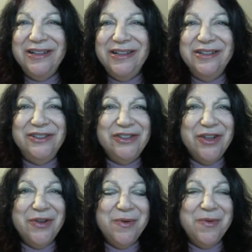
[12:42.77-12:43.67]

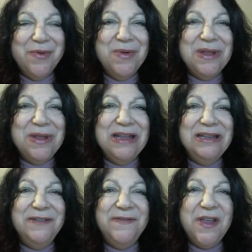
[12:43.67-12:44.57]
So we need
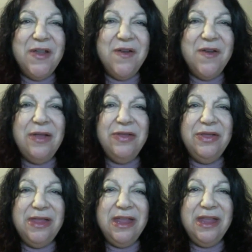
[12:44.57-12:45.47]
to figure out
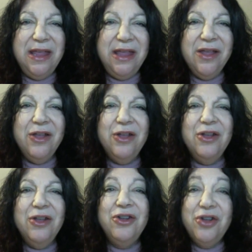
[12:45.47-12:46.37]
the
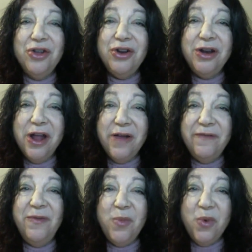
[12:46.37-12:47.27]
good
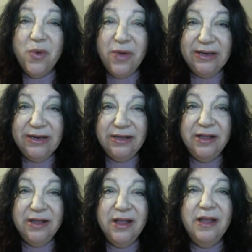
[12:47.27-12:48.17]
enough point.
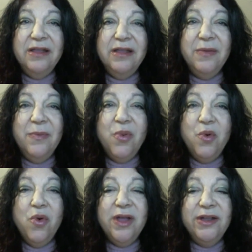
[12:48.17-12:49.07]
The
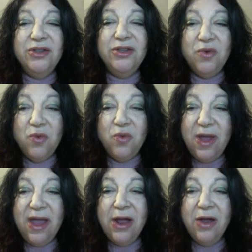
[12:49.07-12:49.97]
point
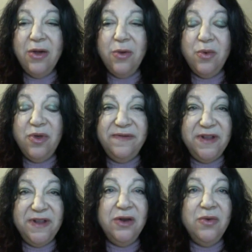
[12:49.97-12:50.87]
where we've
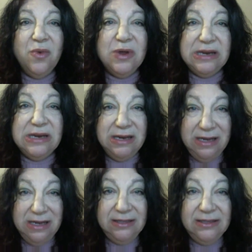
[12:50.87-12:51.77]
done what
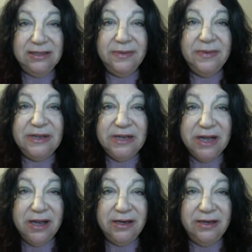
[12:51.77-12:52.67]
needs to be
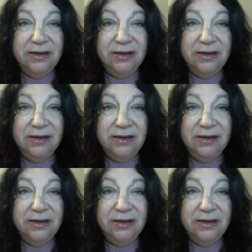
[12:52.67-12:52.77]
done